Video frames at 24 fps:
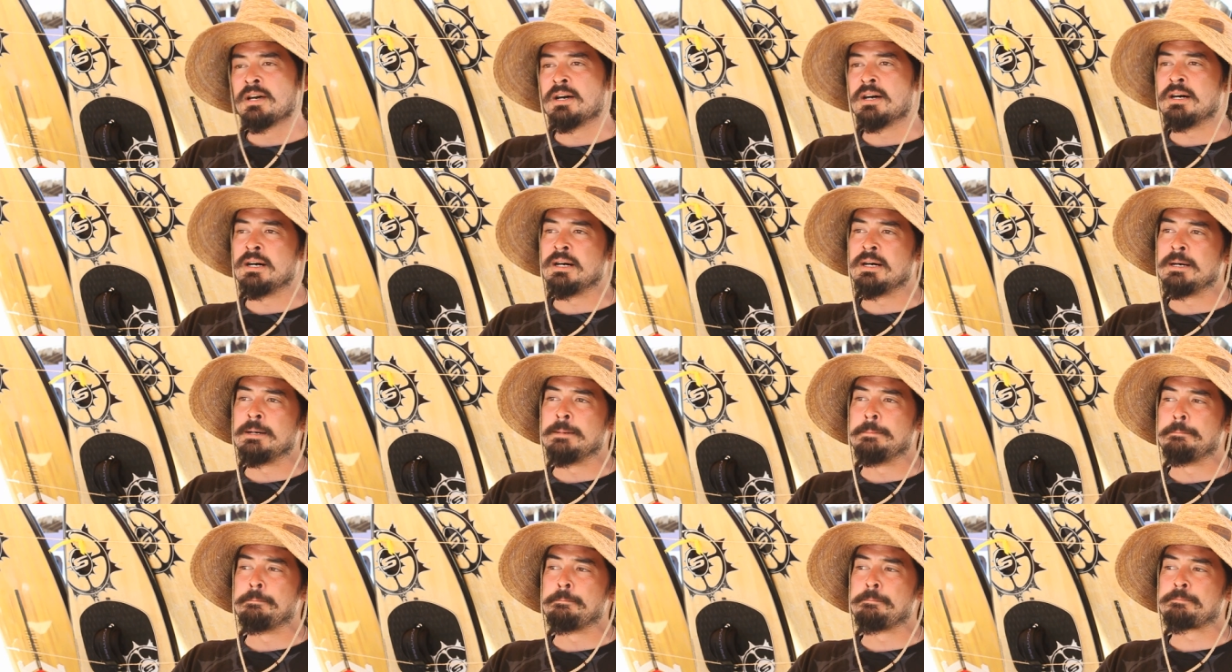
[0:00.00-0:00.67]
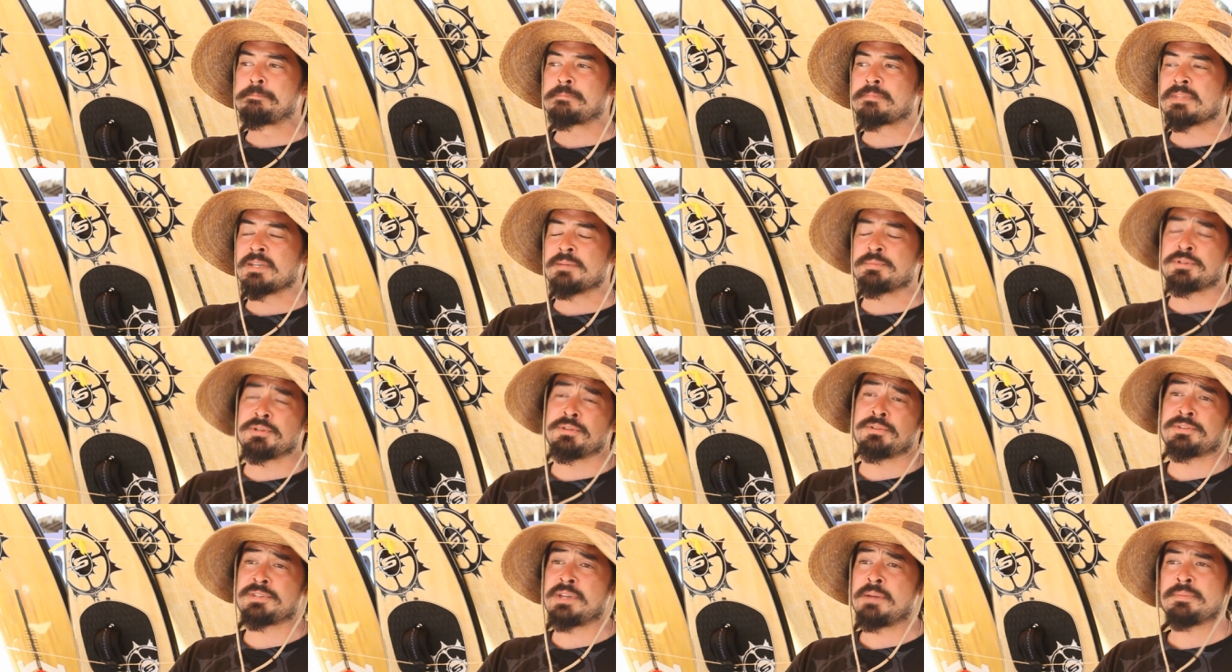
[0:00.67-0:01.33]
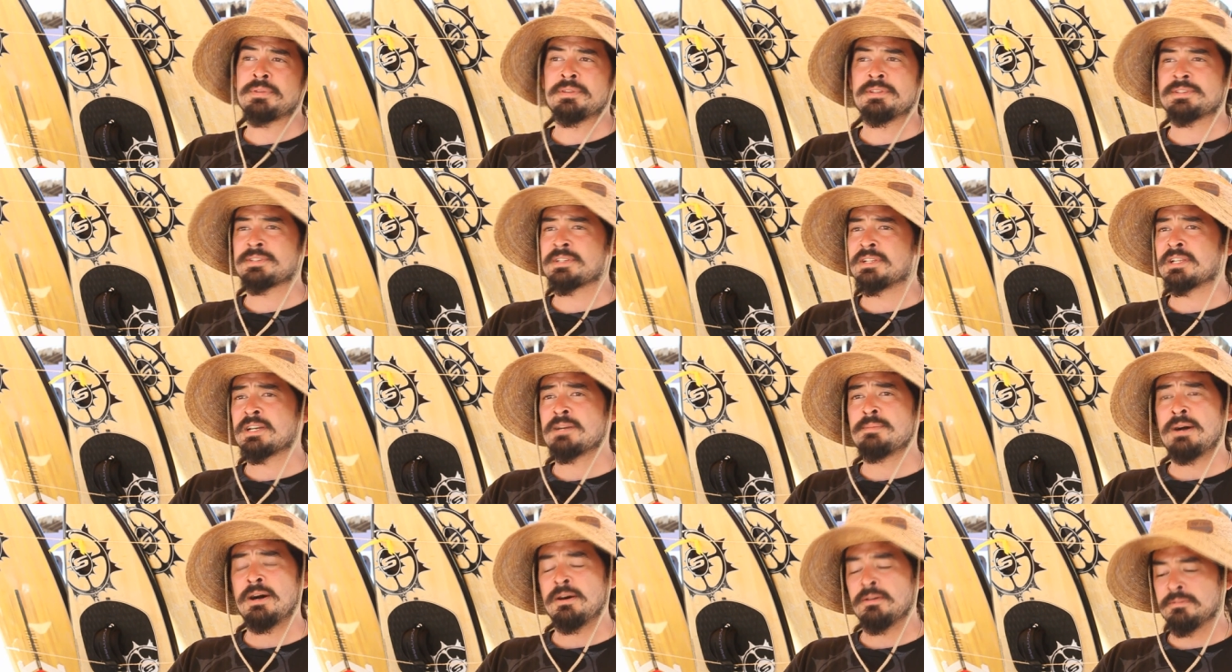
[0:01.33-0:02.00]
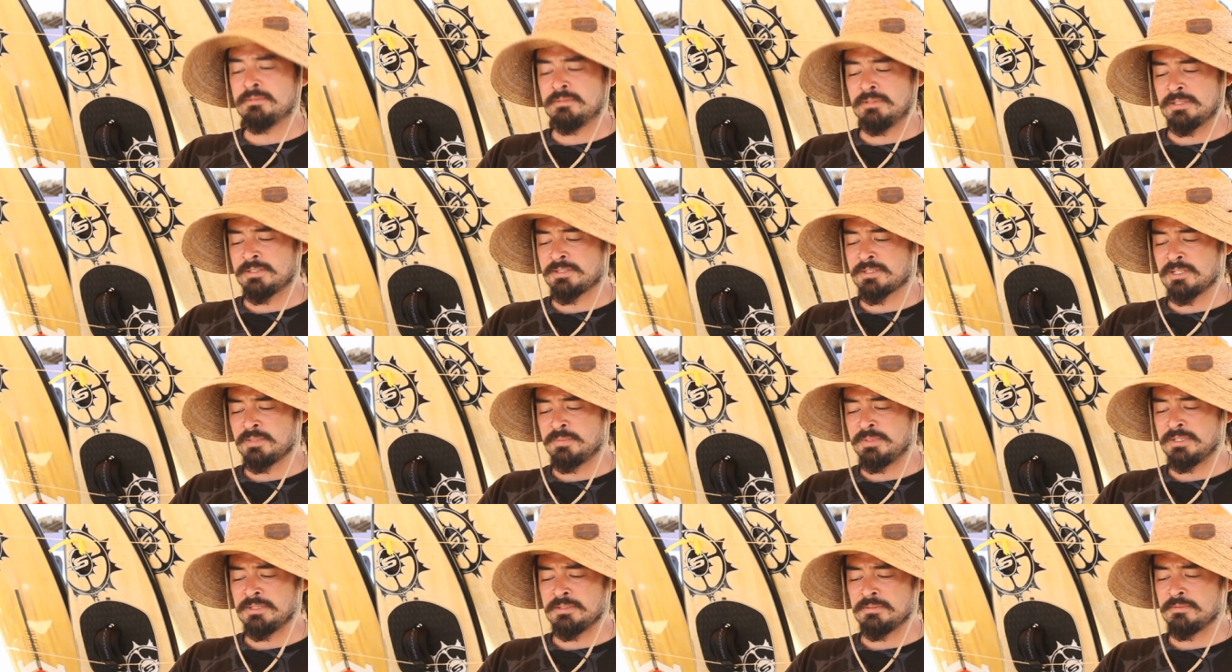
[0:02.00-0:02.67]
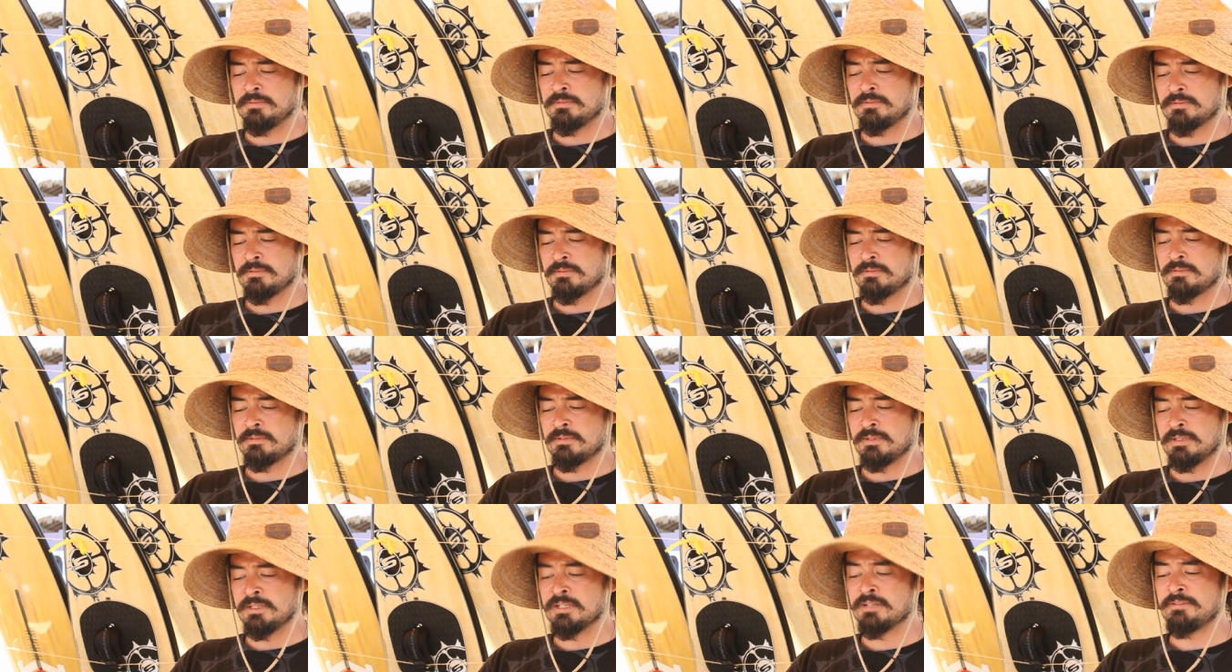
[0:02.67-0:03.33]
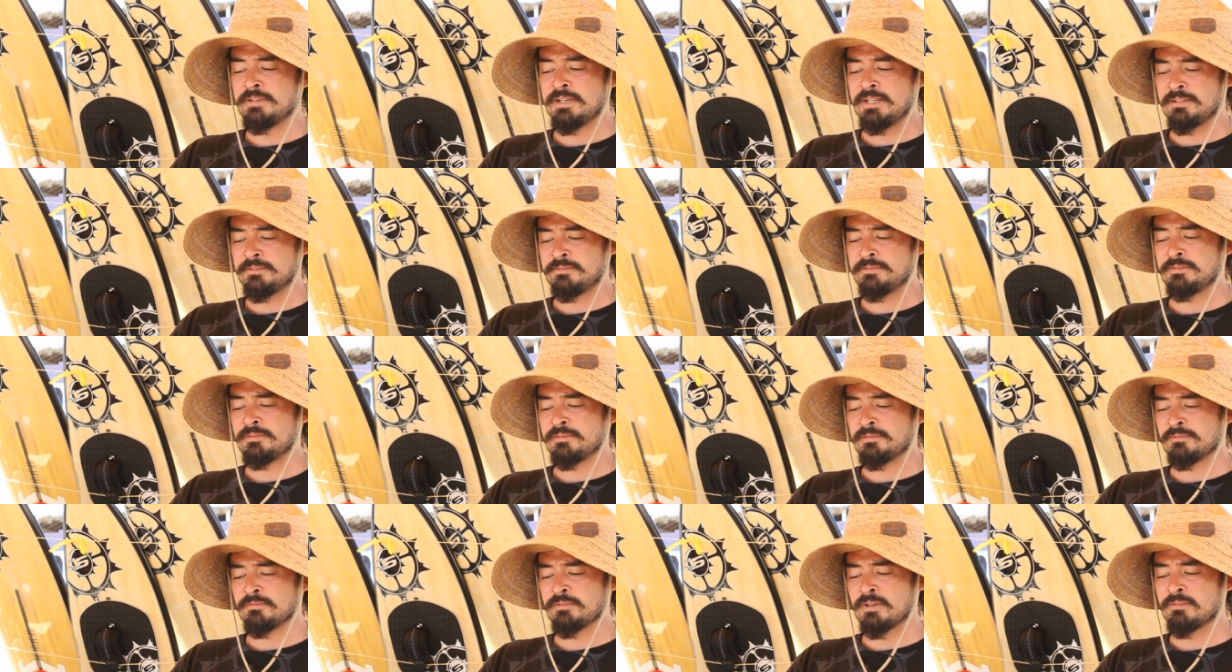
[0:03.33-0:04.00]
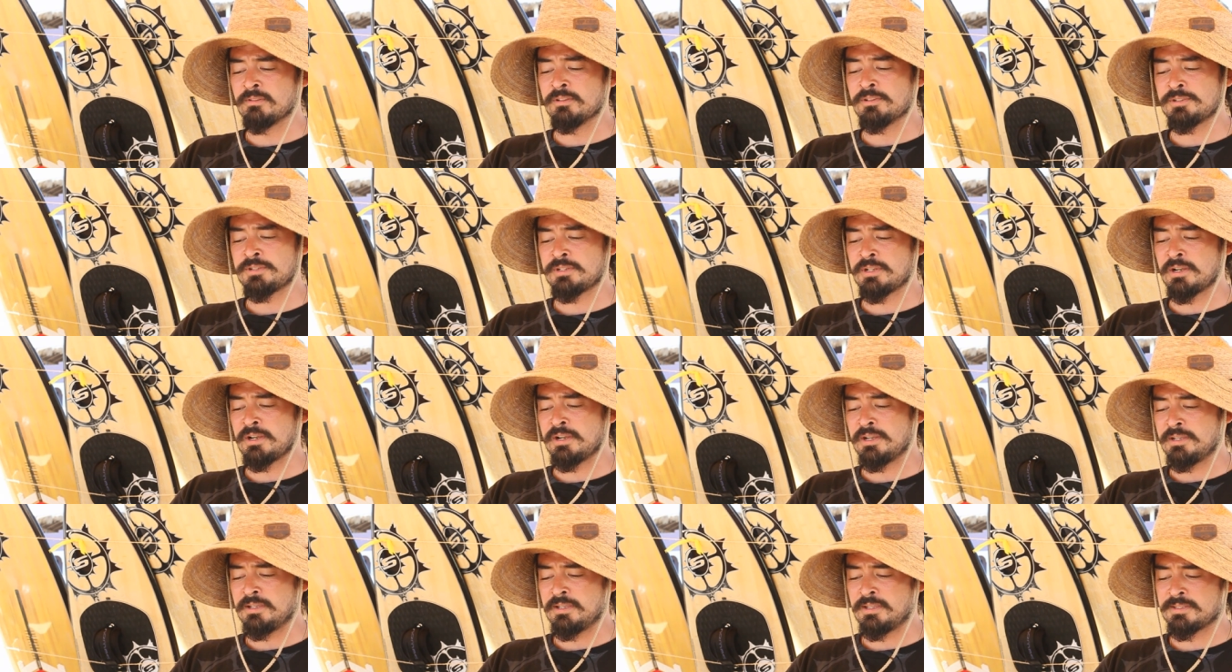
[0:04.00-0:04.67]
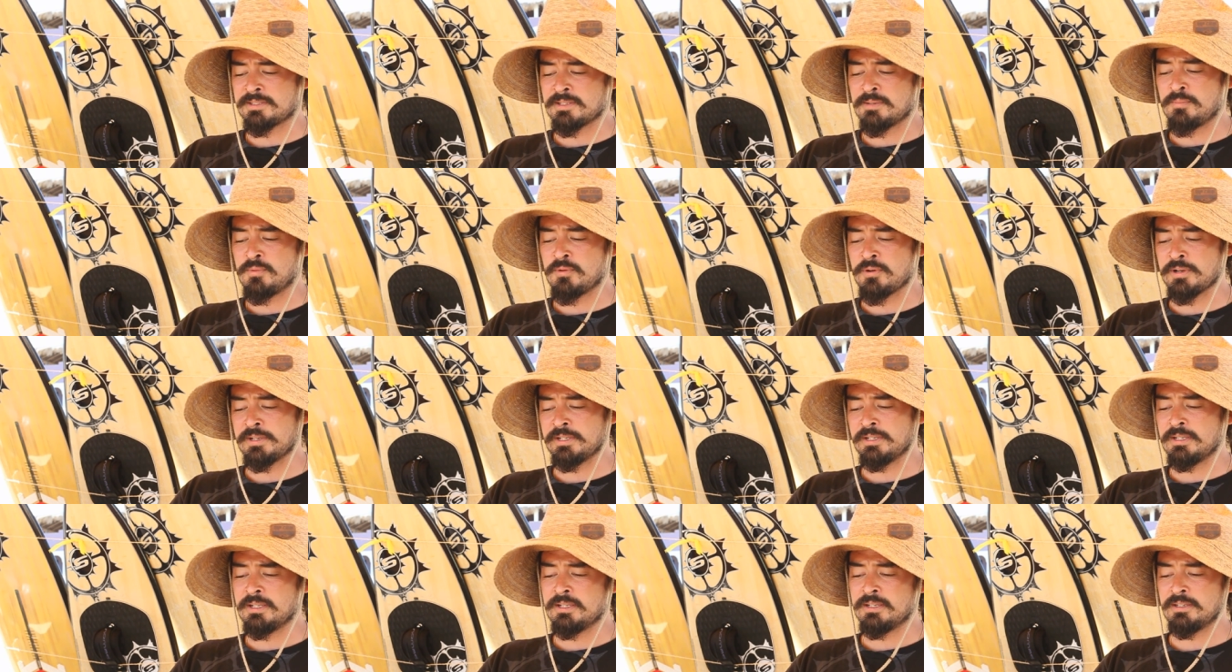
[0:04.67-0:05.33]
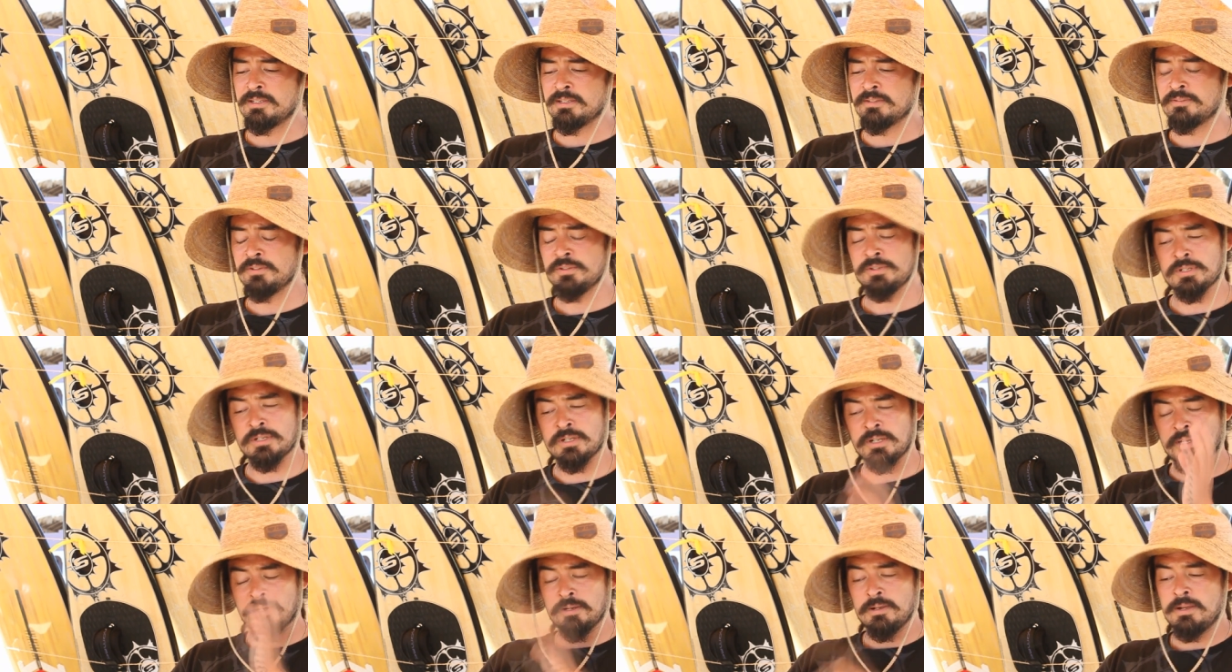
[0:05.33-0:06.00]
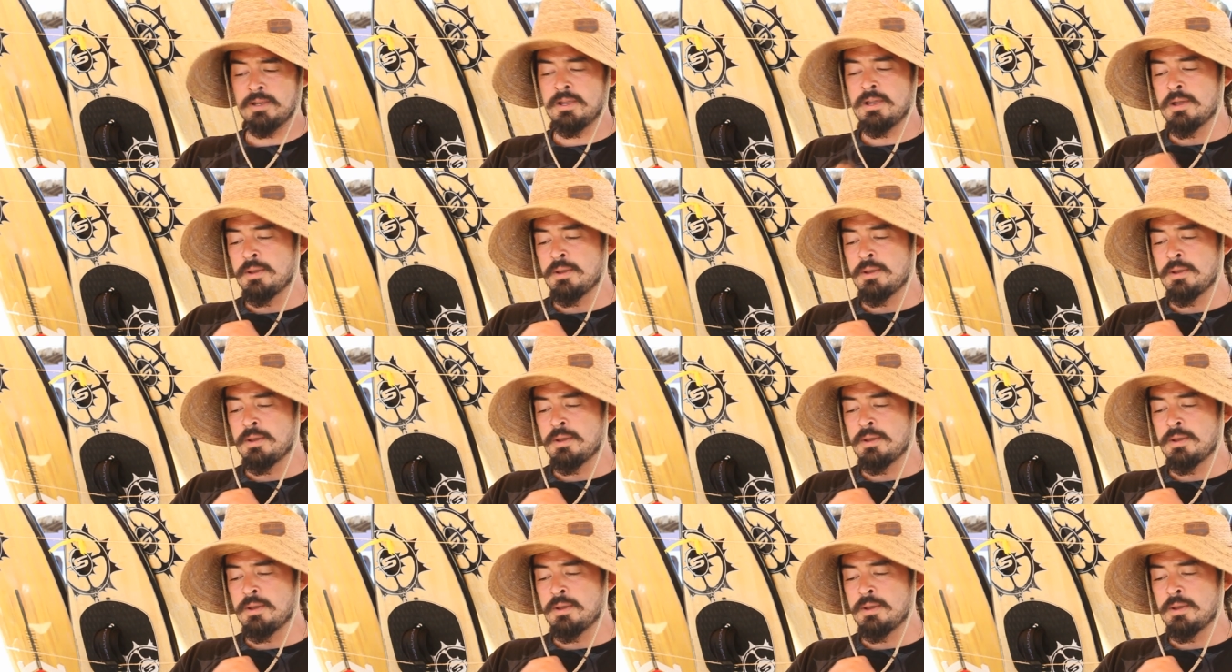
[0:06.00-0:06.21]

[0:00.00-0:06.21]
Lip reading: I'm sure there's something that's going to come out that's going to be innovative and revolutionary at some point in the future here.